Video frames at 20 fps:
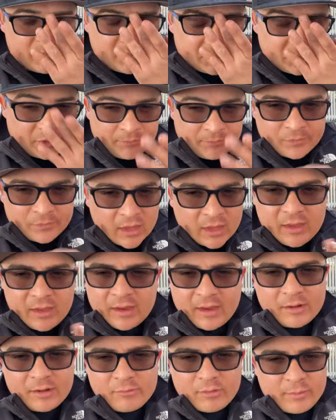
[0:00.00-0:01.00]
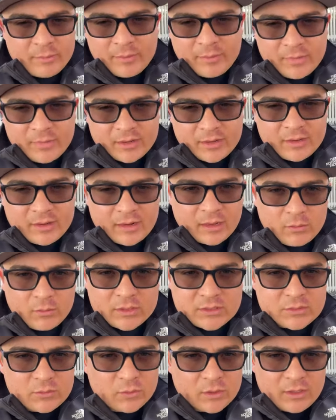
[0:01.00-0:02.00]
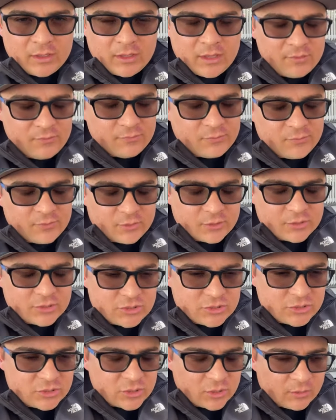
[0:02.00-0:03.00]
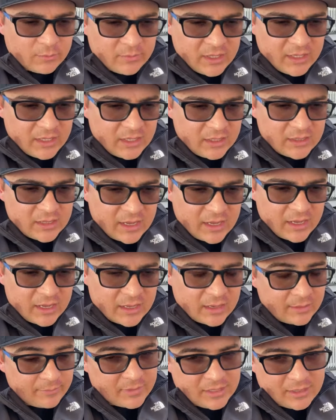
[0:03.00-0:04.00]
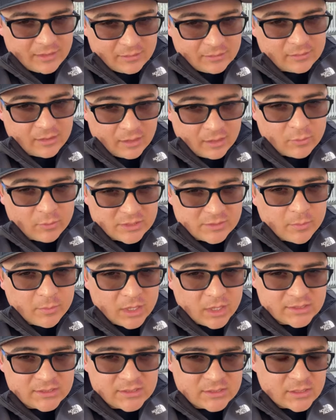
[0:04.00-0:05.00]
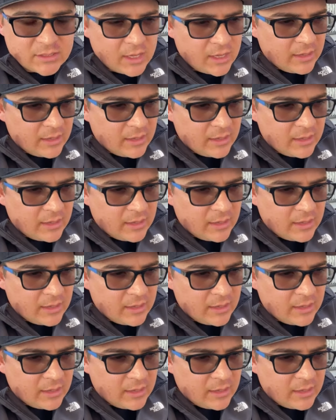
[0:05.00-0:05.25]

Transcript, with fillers: So I remember that I was working for so many days. I mean, it was months.